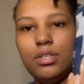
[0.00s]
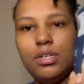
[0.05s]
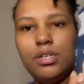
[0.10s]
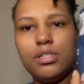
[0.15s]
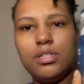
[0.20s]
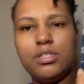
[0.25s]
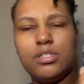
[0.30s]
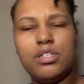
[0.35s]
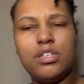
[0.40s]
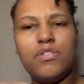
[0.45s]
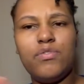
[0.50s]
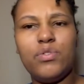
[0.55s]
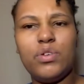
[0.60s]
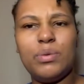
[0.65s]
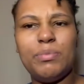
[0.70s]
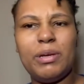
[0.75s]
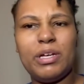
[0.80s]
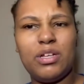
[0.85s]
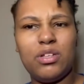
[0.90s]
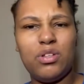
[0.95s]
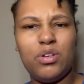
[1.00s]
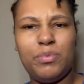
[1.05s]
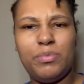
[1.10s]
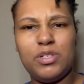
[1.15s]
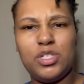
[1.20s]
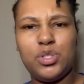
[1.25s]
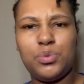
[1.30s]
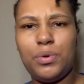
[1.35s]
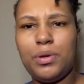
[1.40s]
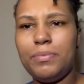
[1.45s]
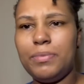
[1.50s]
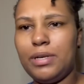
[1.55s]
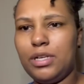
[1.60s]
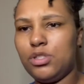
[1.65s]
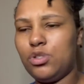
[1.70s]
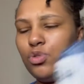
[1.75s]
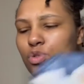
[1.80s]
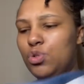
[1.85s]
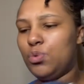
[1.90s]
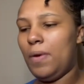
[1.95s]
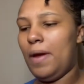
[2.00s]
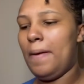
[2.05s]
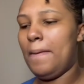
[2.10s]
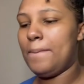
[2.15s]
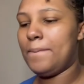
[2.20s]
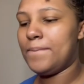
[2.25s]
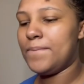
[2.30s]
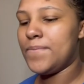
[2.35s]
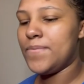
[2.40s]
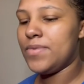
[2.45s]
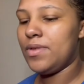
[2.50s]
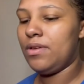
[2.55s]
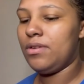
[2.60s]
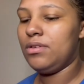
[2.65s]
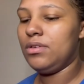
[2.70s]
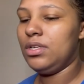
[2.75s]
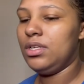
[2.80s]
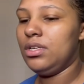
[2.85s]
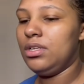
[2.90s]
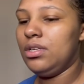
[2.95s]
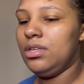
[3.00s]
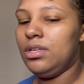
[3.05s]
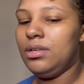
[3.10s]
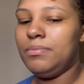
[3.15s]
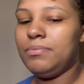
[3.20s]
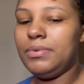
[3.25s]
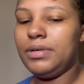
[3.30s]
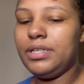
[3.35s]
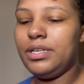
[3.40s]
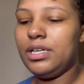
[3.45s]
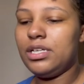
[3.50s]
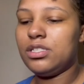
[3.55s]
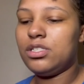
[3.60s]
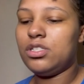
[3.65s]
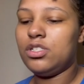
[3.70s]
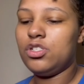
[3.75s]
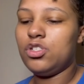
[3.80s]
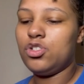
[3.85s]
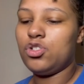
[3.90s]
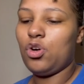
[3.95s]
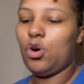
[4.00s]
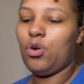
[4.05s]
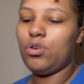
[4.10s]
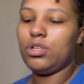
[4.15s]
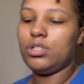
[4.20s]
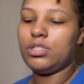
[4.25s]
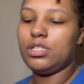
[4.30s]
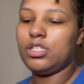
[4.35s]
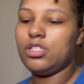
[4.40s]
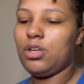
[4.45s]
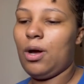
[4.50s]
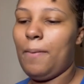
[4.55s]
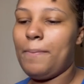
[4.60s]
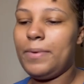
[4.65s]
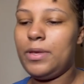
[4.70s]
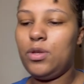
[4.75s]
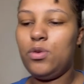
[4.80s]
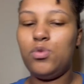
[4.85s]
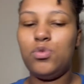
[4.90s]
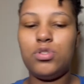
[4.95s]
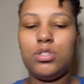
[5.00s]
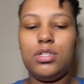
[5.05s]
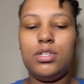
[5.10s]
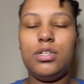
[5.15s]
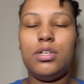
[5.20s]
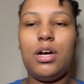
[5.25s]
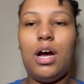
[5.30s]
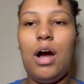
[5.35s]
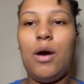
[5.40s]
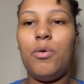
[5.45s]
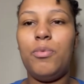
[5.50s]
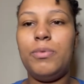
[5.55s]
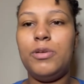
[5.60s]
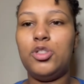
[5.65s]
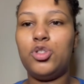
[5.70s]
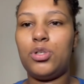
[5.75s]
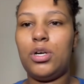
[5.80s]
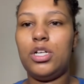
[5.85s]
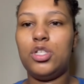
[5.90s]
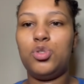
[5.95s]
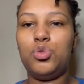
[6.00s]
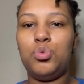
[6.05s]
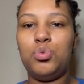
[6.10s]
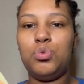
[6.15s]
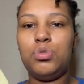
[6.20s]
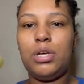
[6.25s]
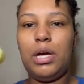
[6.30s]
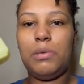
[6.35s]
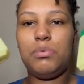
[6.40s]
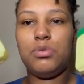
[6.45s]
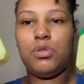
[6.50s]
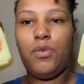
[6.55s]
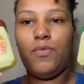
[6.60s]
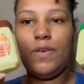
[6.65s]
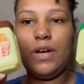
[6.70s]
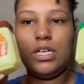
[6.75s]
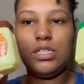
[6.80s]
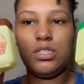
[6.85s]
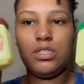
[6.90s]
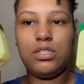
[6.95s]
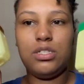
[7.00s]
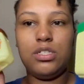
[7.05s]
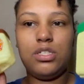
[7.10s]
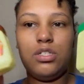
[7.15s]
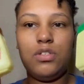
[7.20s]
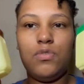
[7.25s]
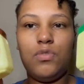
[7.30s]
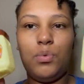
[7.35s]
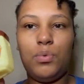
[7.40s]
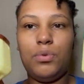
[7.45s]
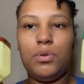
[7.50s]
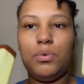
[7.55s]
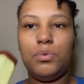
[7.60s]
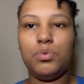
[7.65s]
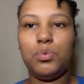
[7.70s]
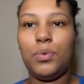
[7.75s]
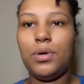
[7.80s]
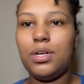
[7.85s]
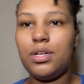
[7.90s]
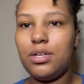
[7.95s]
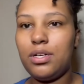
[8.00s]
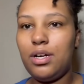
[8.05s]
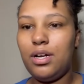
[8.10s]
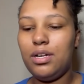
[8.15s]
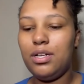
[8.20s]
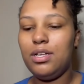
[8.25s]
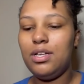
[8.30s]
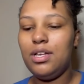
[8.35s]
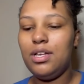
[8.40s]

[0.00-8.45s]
the tea. You're going to make it a little bit sweet, but not too sweet. But yes, this is all the things I'll be using. I will be trying two types of Vaseline to see if it would work or not.